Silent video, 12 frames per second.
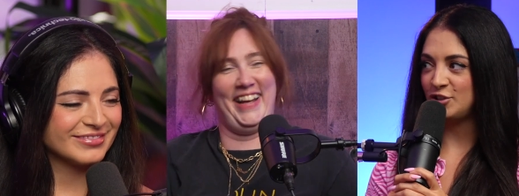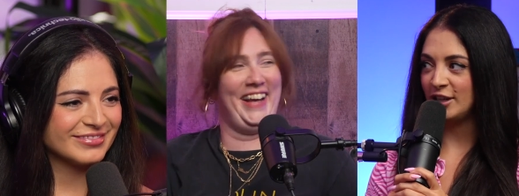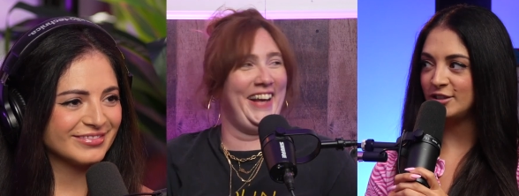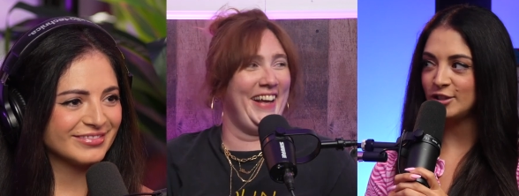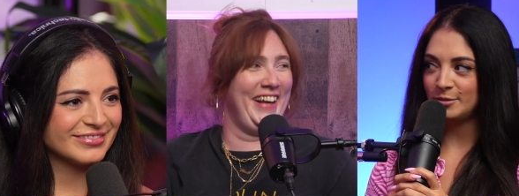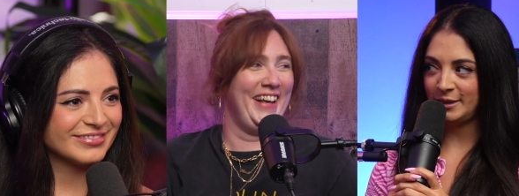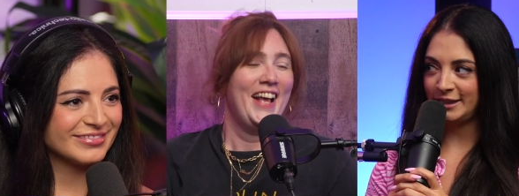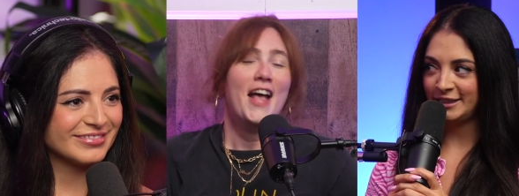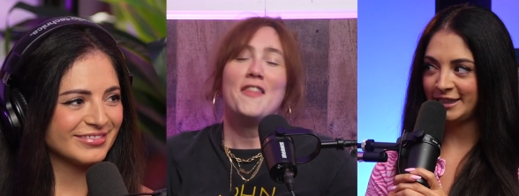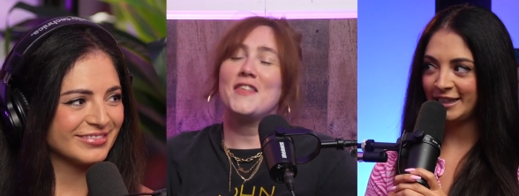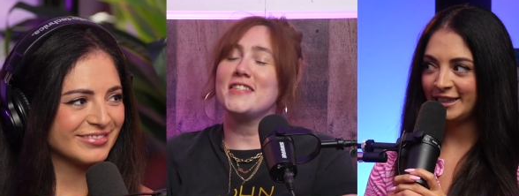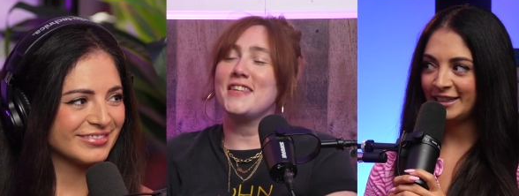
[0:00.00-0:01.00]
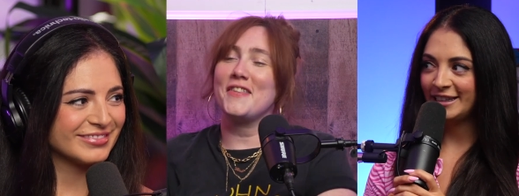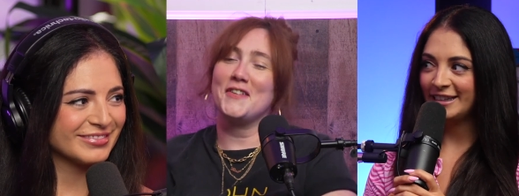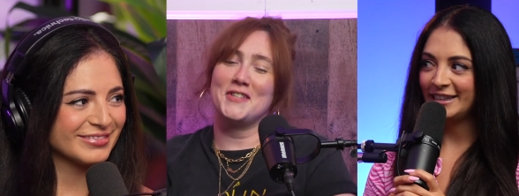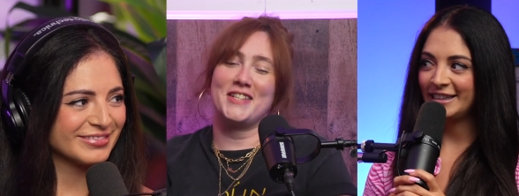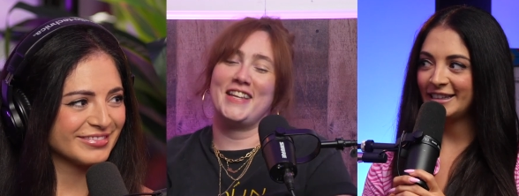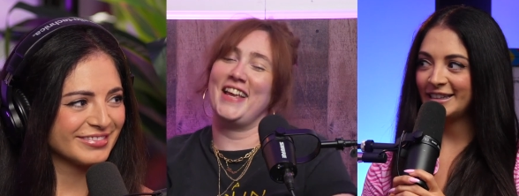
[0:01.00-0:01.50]
Speaker 1: Gentleman.
Speaker 2: the
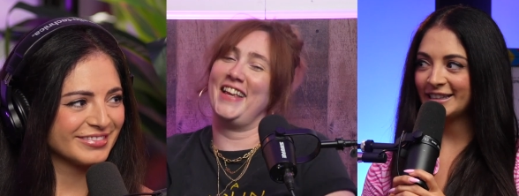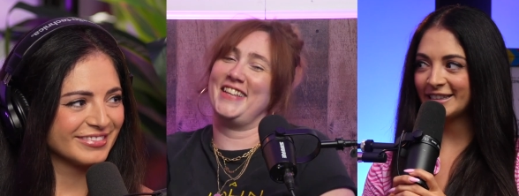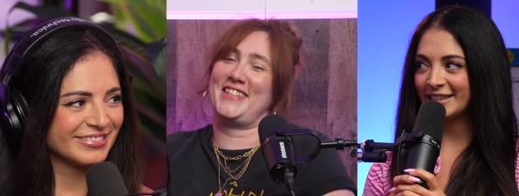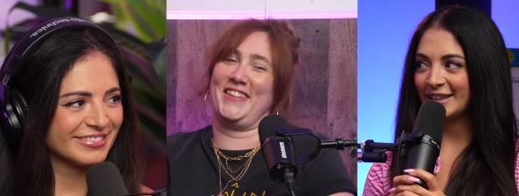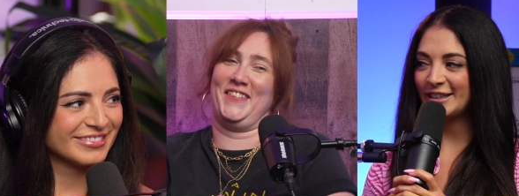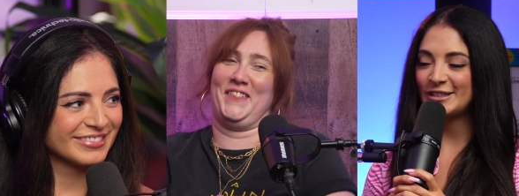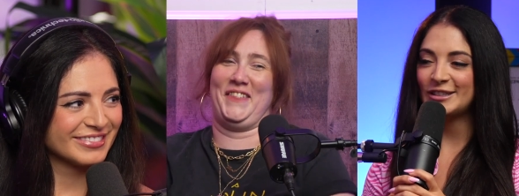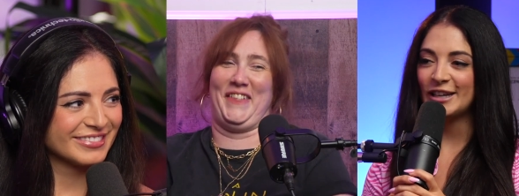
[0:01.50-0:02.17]
Southern Gentleman.
Speaker 1: The